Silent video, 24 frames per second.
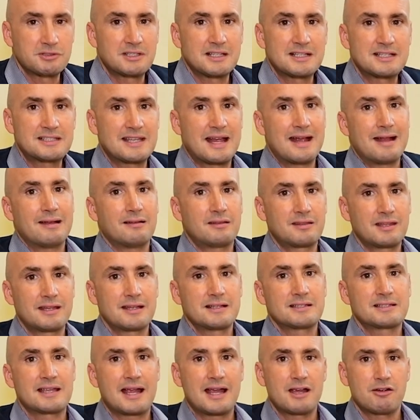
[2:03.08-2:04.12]
to set
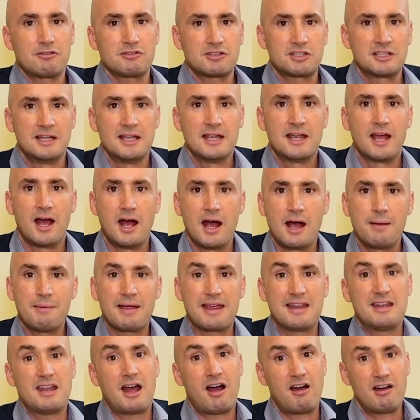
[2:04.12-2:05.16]
things out
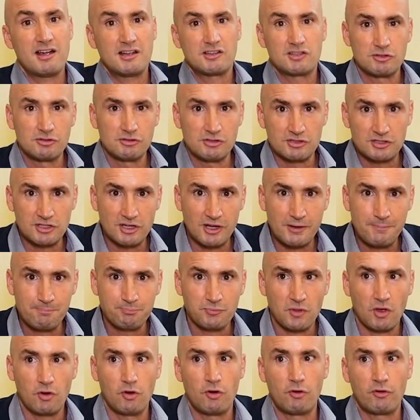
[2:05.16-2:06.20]
in height order,
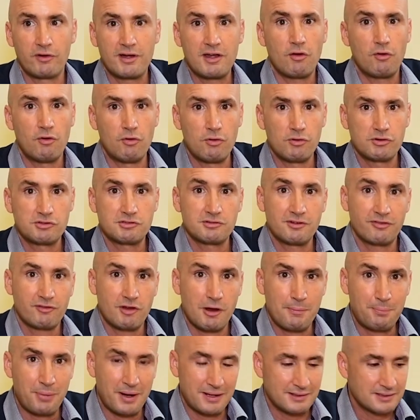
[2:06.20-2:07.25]
or in order of
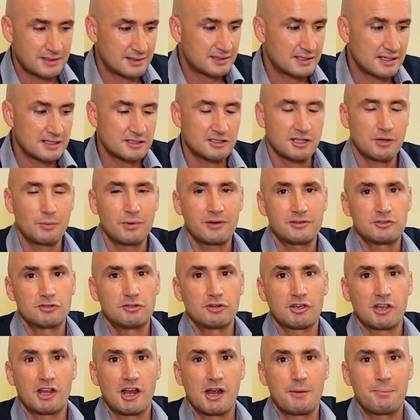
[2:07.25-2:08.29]
capacity? So we're
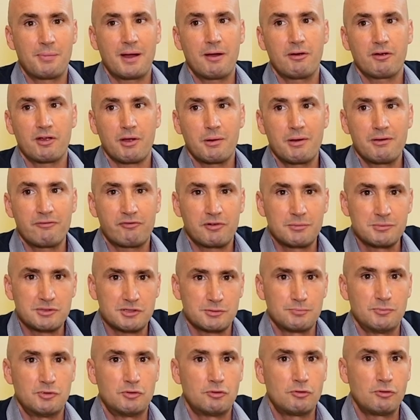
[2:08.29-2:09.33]
talking about going from
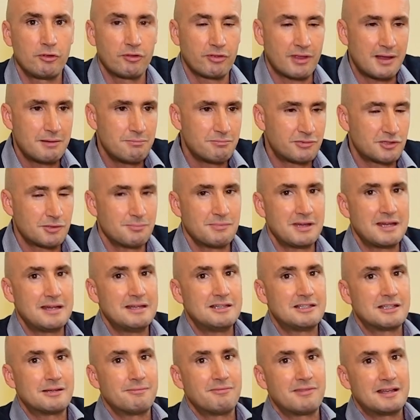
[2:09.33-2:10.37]
small, then to
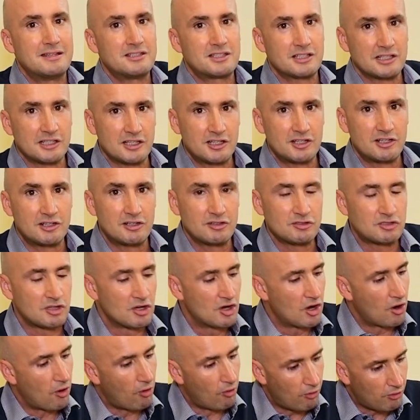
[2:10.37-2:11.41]
medium, then to large,
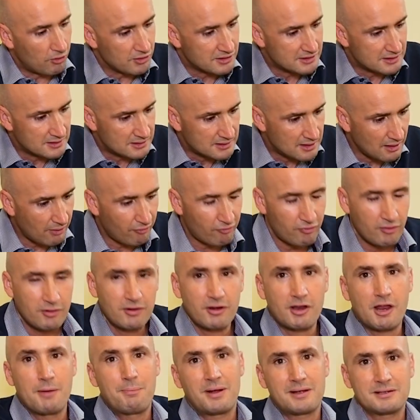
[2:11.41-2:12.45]
or different
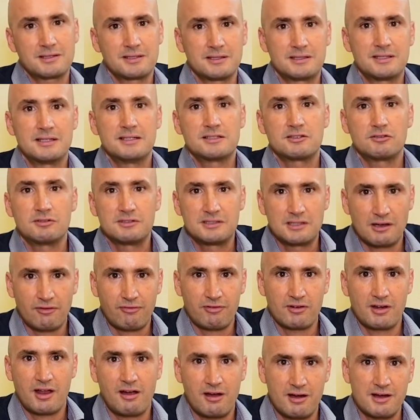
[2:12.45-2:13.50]
capacities or
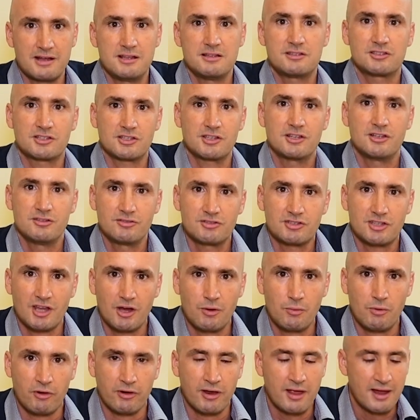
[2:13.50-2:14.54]
different heights and
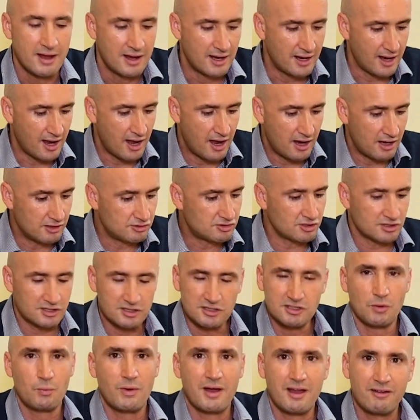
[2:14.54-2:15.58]
so on. Just as
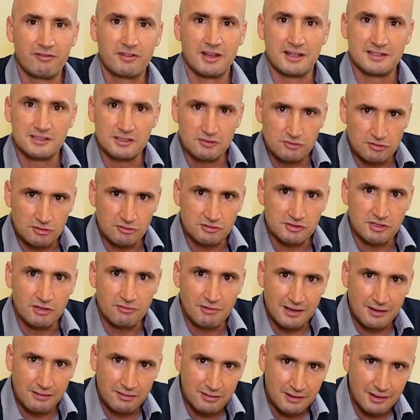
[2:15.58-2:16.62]
a way of getting children to
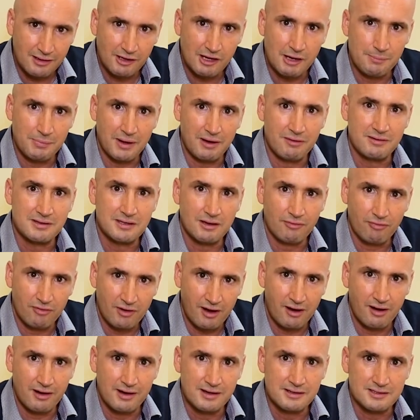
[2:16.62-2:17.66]
really think about different
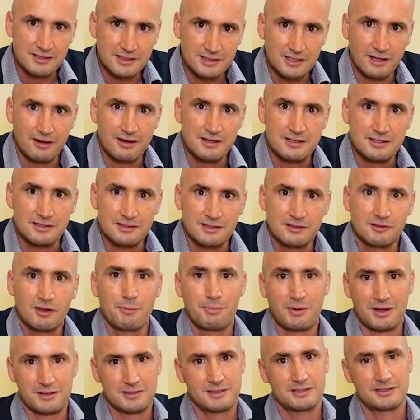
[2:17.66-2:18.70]
heights, sizes and
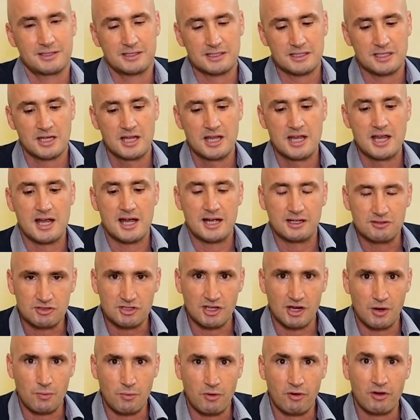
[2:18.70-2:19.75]
capacities and
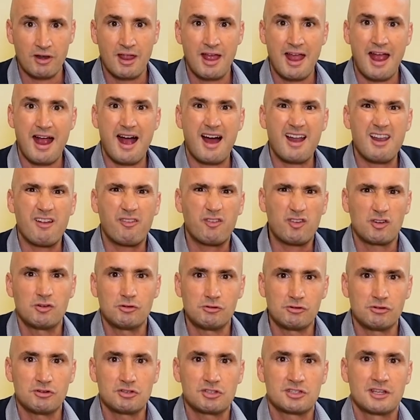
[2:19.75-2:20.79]
so on. And of
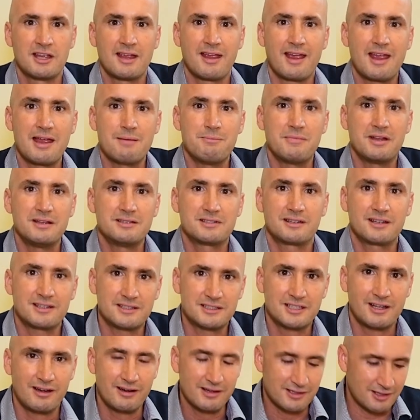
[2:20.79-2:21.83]
course, it means that at
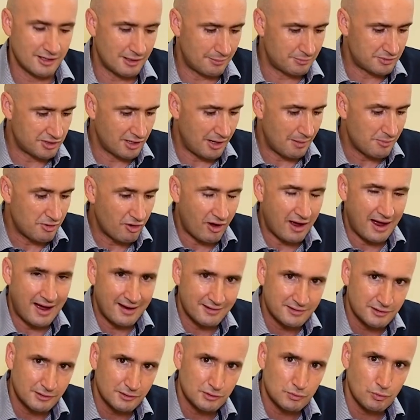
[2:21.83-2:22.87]
Tidy Up Time, your
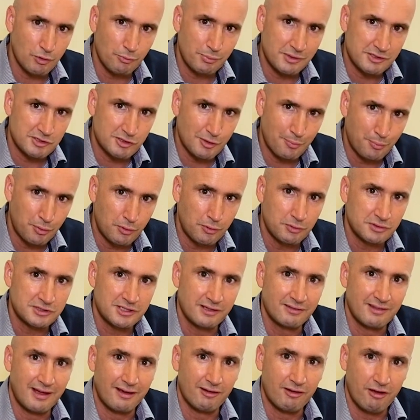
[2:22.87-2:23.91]
adults will be
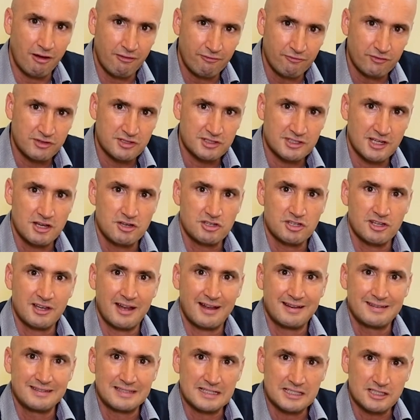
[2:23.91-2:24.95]
supporting that conversation
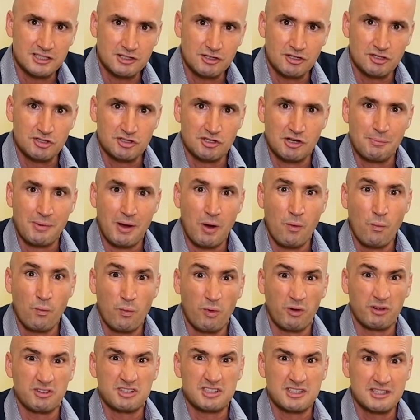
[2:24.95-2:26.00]
and discussion about
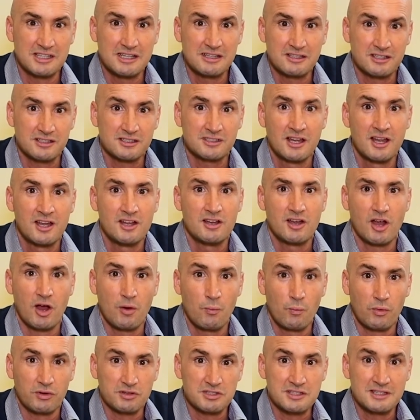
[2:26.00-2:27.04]
what's needed and
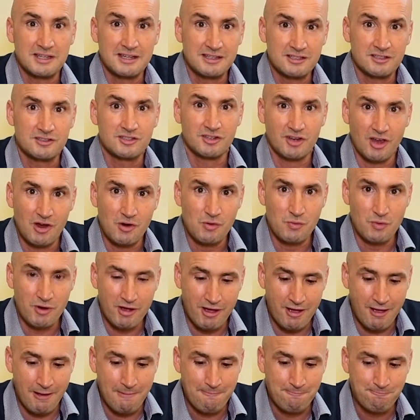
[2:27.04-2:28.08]
what's needed to go
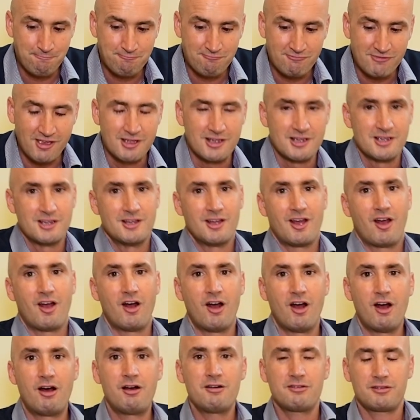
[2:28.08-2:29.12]
where.
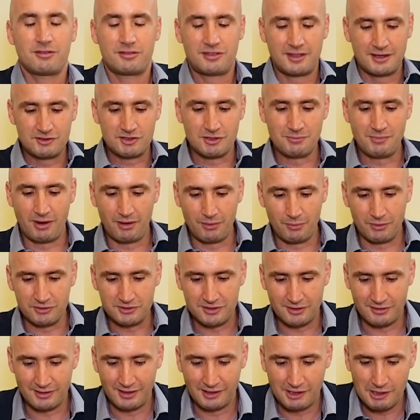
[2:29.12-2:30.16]
Other things you might want to
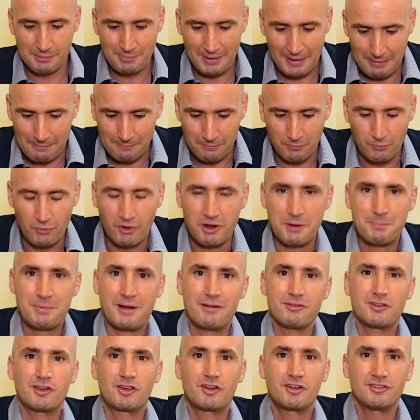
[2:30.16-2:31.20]
think about. What about
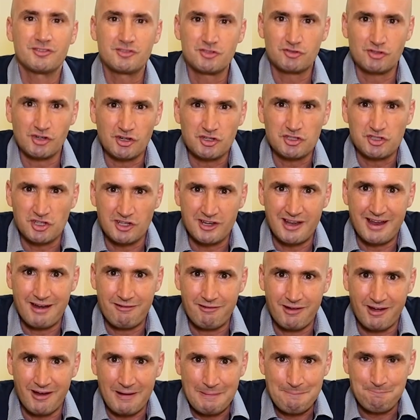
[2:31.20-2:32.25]
the construction
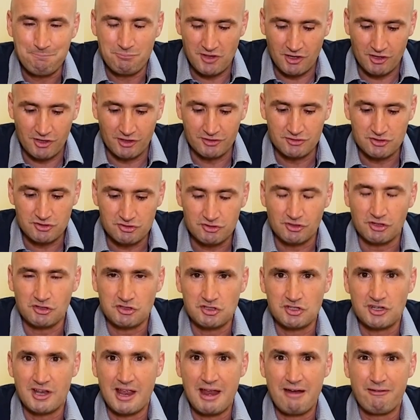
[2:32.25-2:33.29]
area? The
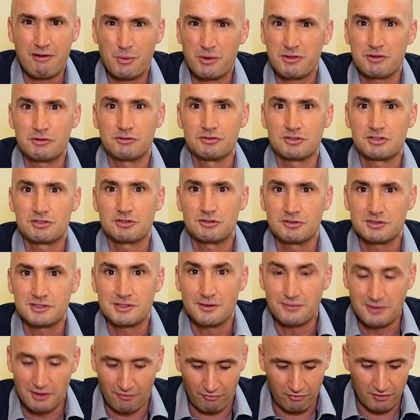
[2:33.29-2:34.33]
construction area with all sorts of
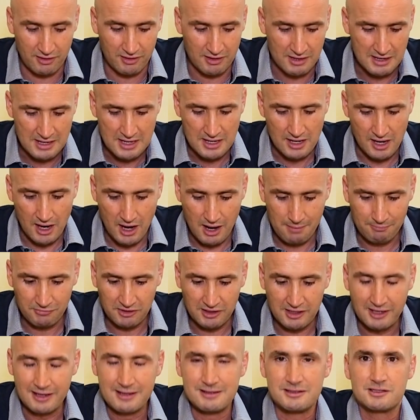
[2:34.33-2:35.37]
different
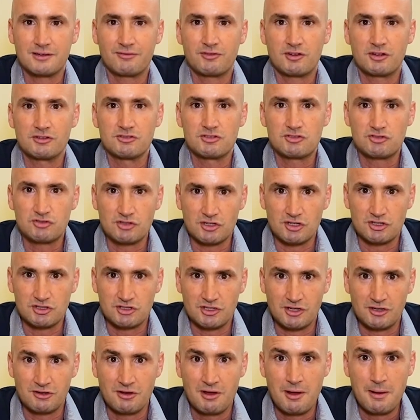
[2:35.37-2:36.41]
kits of
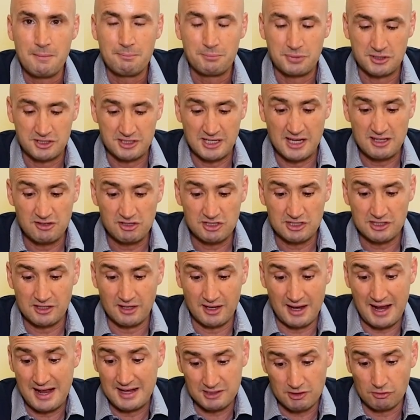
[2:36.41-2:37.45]
construction
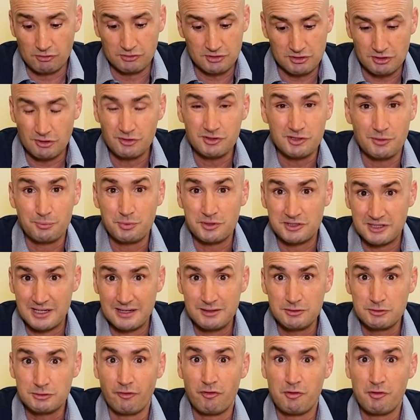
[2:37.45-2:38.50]
has all sorts of potential